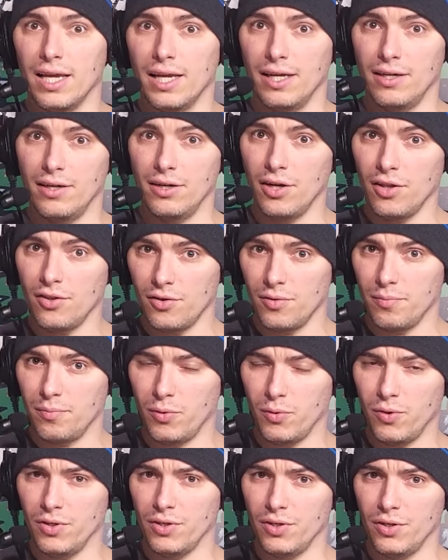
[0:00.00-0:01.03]
And another
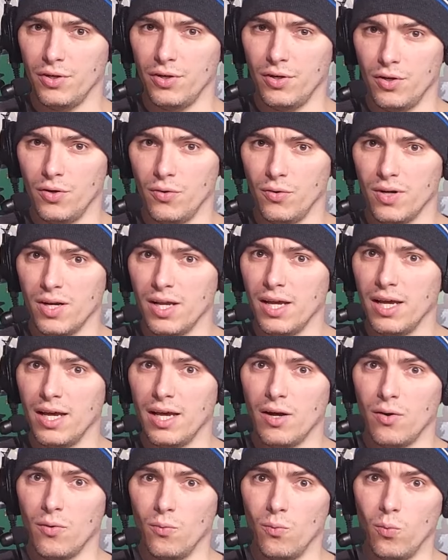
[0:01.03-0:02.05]
important note,
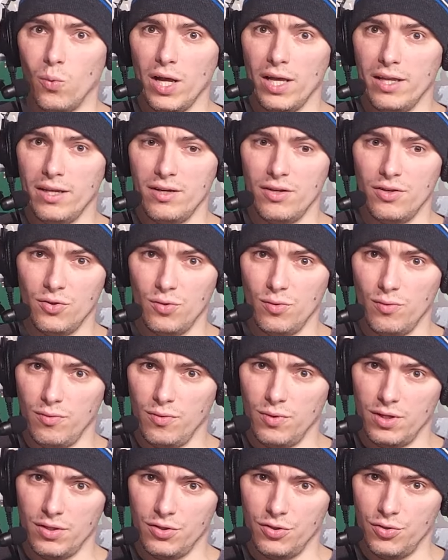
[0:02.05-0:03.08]
when
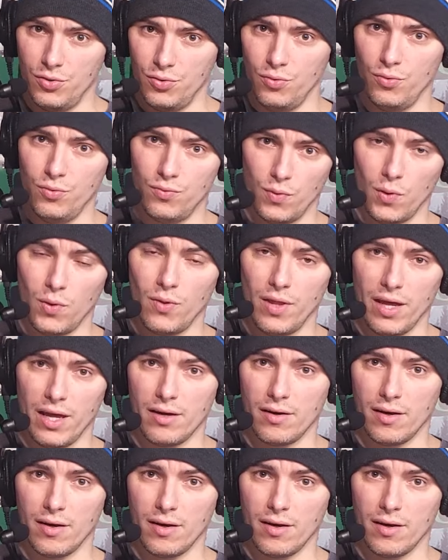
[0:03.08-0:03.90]
you do roll that